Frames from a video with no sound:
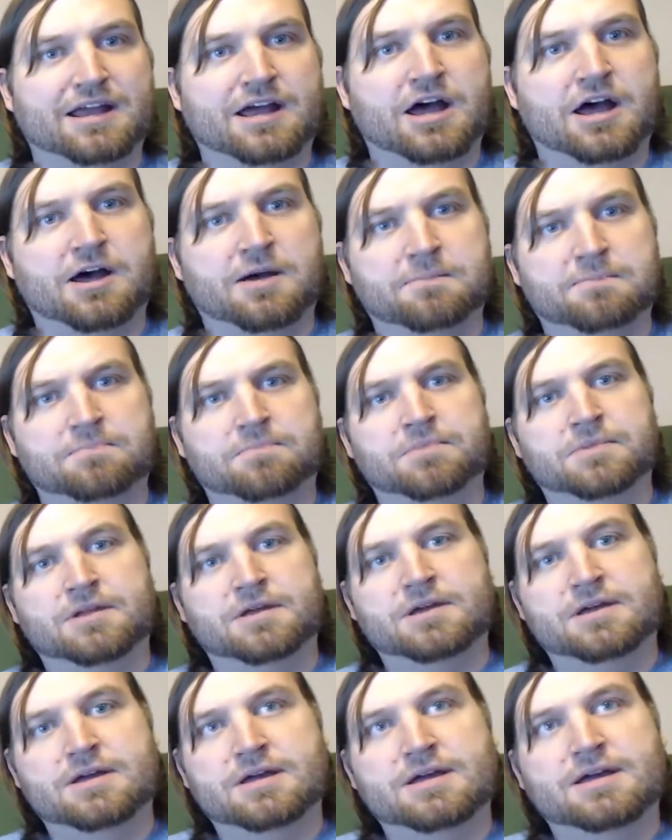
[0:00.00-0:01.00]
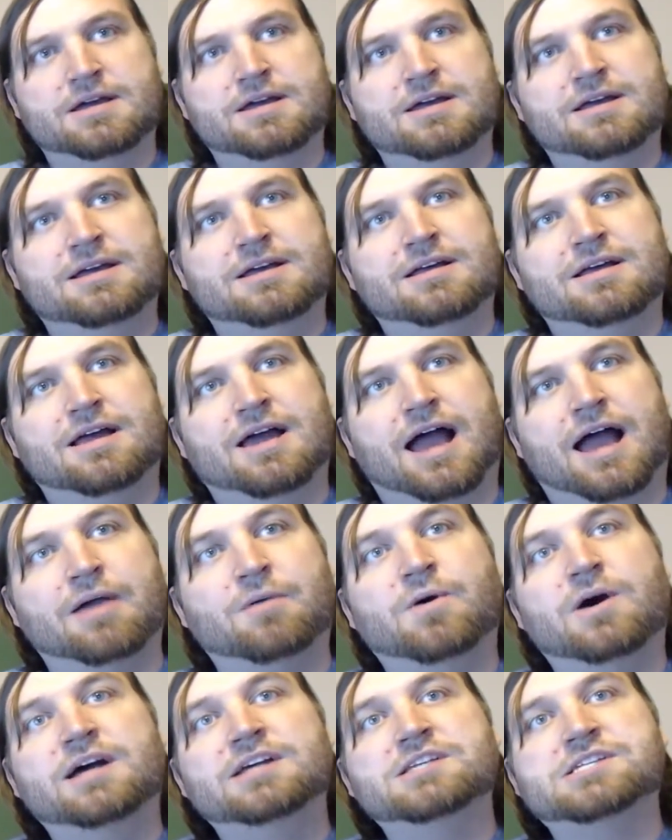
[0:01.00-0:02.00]
I
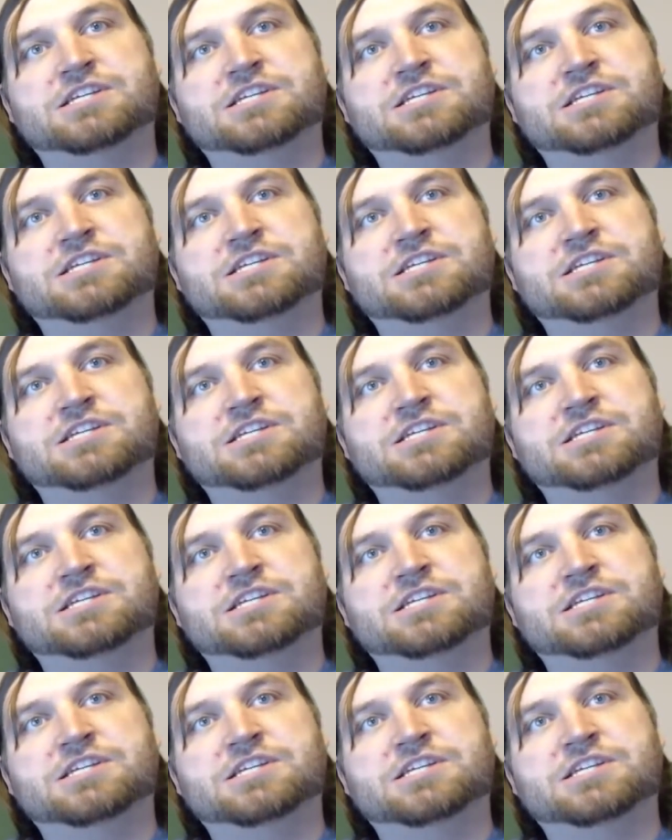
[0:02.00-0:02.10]
was